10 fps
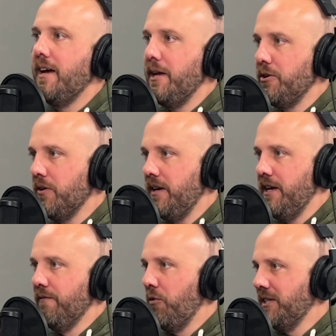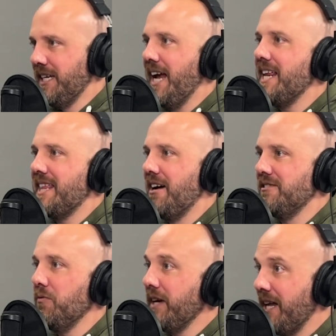and you're invoicing
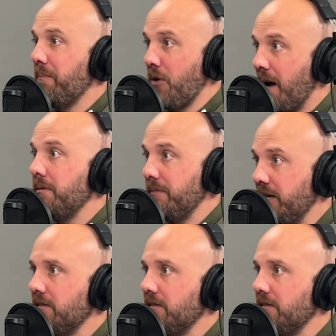$80,000. We got a problem here.